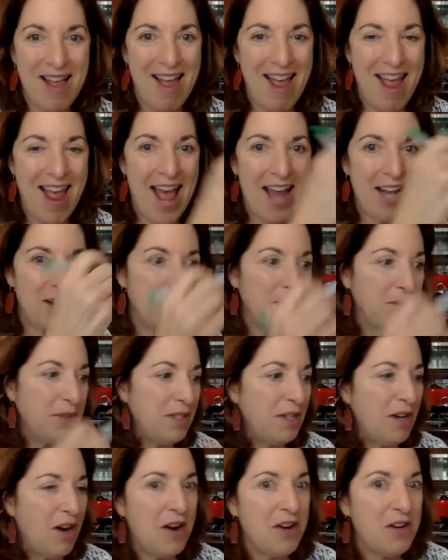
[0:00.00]

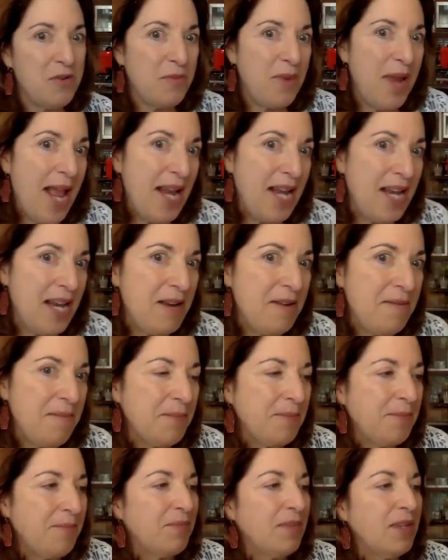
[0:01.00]
atoms. Are you ready?
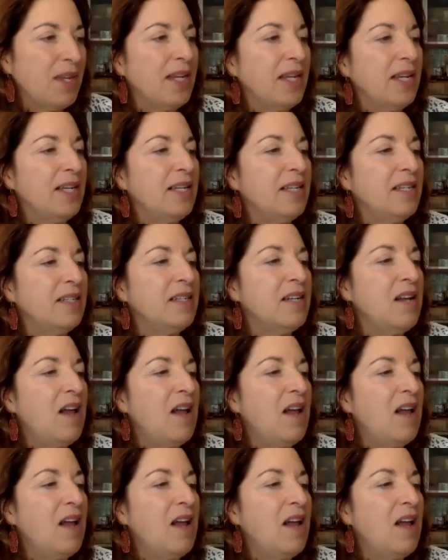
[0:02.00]
Here's an